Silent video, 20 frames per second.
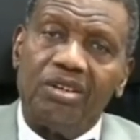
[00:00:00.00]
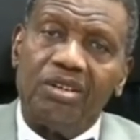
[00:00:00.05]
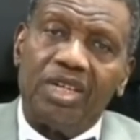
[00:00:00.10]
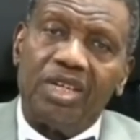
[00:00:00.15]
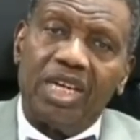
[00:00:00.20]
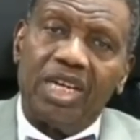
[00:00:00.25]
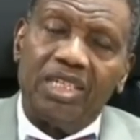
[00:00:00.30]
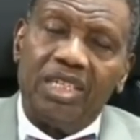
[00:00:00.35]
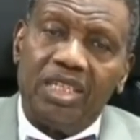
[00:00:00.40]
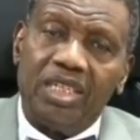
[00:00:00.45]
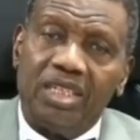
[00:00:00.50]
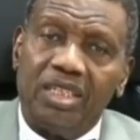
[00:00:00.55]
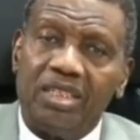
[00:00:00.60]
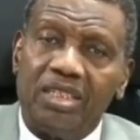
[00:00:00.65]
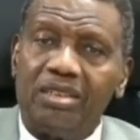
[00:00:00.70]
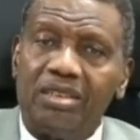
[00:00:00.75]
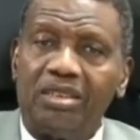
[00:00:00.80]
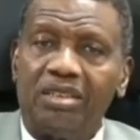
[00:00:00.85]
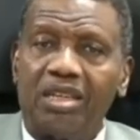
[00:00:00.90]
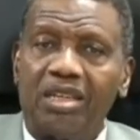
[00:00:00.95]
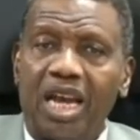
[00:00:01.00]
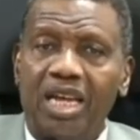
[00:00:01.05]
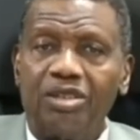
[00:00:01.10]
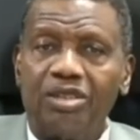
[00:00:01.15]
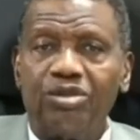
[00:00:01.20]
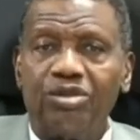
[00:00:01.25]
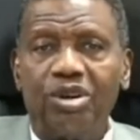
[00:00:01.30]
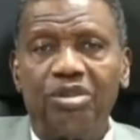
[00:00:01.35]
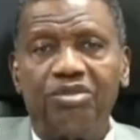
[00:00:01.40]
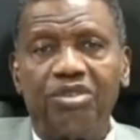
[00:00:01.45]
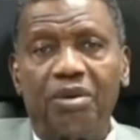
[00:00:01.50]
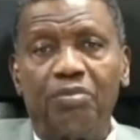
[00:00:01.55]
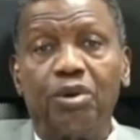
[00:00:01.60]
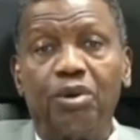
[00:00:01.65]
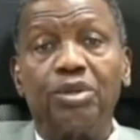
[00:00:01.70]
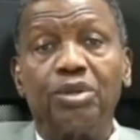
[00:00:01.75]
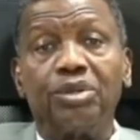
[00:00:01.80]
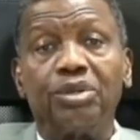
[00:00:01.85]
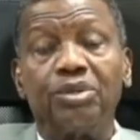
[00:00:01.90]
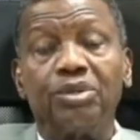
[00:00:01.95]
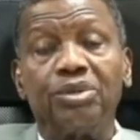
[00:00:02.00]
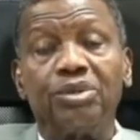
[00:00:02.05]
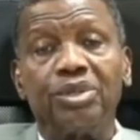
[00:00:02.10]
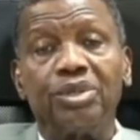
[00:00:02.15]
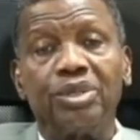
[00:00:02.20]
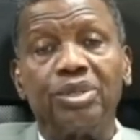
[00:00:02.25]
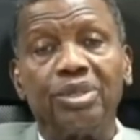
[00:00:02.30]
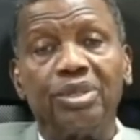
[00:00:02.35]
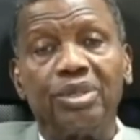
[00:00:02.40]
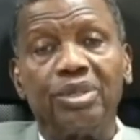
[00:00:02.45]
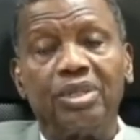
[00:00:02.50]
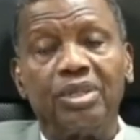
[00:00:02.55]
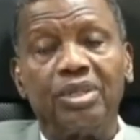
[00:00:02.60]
under the title of apostles,